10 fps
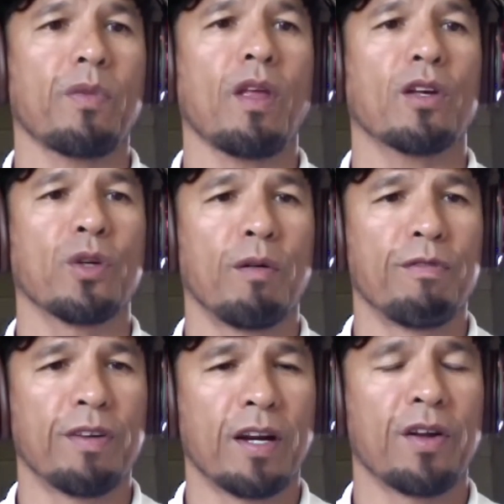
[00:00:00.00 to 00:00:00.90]
So I'm
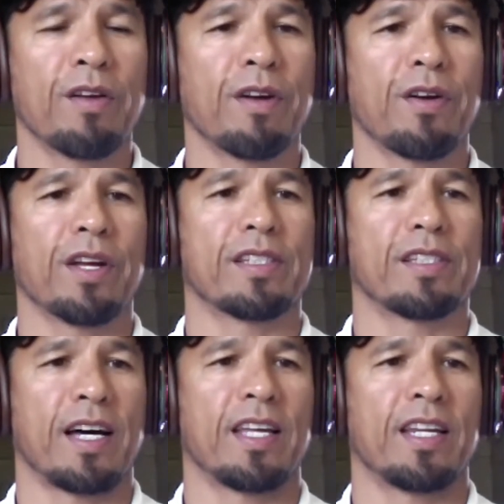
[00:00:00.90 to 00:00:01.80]
very, very
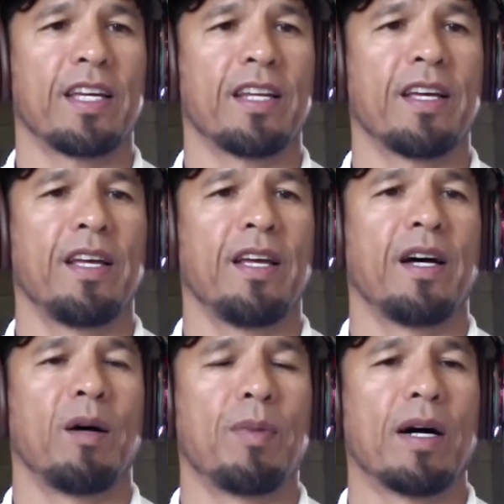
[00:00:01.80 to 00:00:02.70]
excited
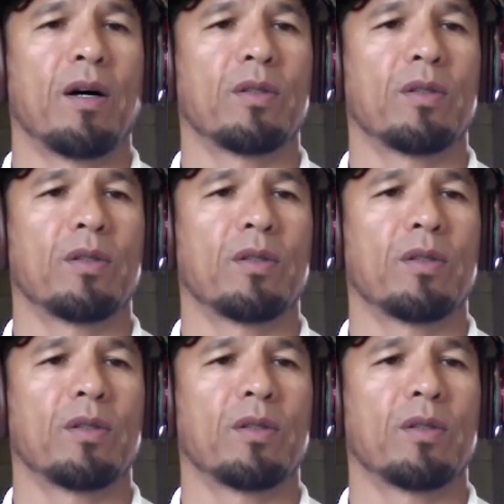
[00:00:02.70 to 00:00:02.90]
about